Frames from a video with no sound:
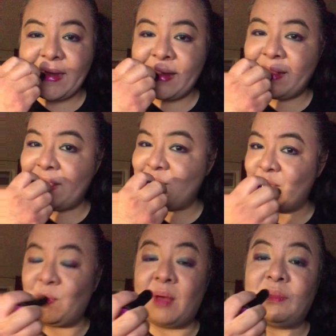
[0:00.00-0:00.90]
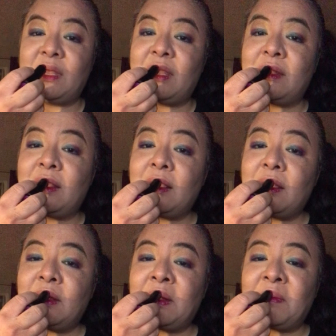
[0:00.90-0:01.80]
just like my mom did
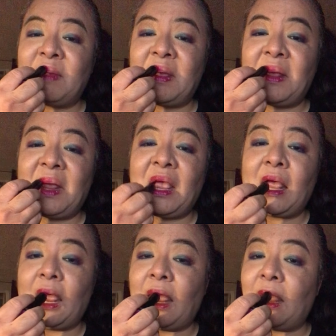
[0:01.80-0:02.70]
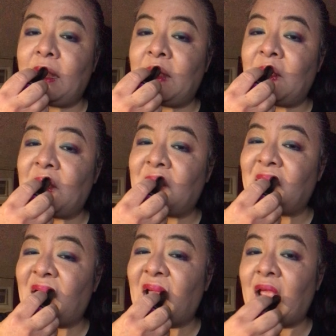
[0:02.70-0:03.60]
to me during
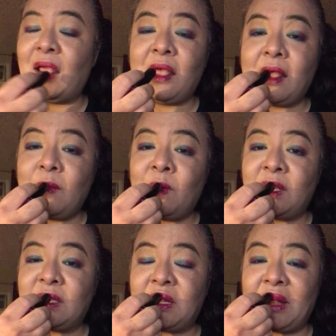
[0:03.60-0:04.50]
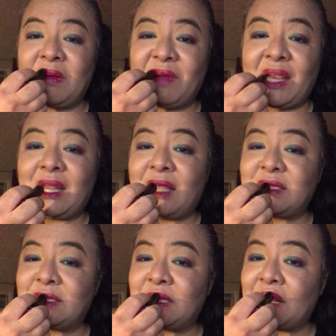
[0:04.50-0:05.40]
my
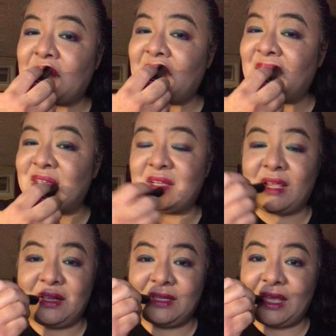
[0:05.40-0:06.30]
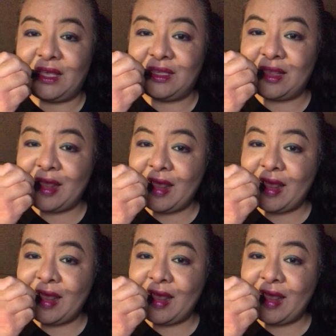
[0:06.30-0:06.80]
dance recital days